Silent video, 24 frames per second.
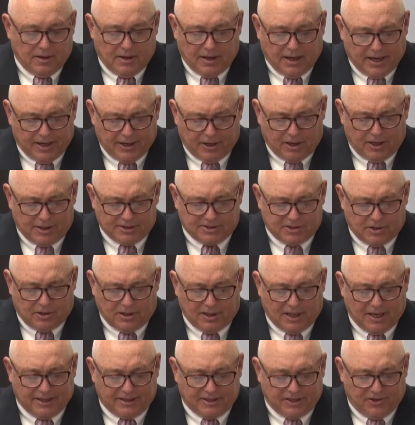I'd
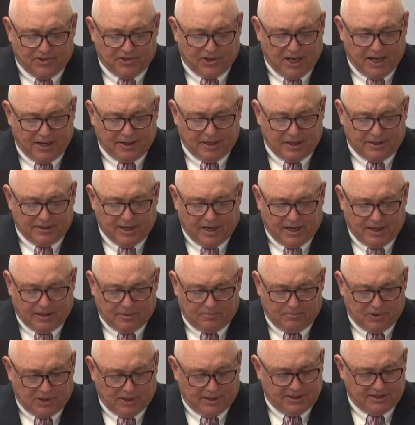also like to thank the
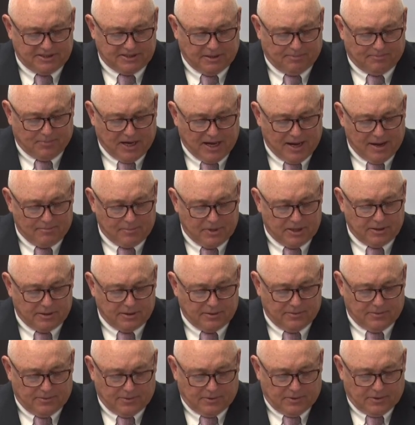Dighton Police Department
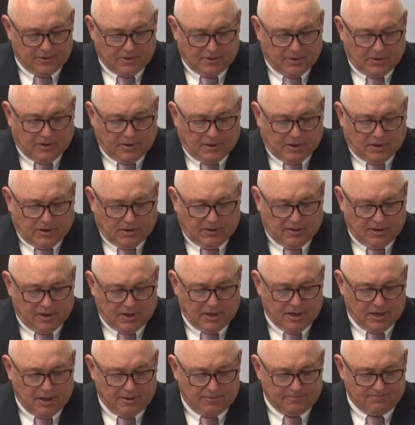
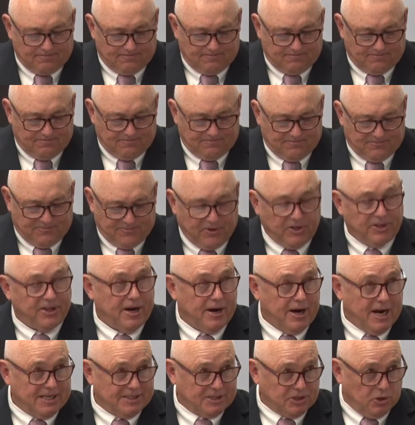um, for
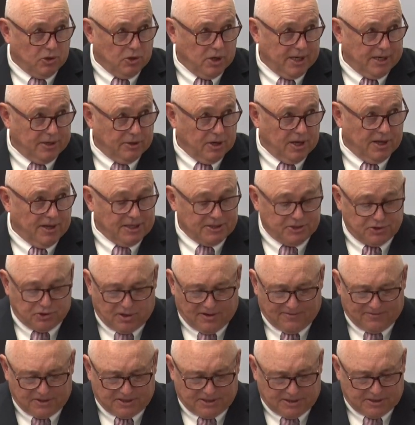their escort and all their
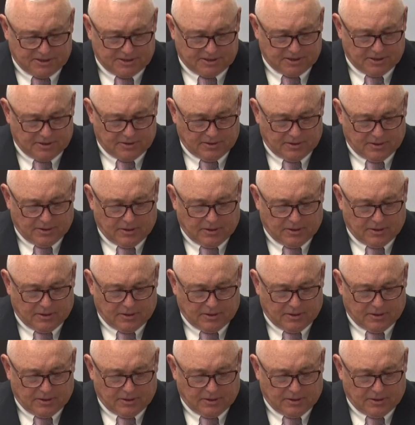services.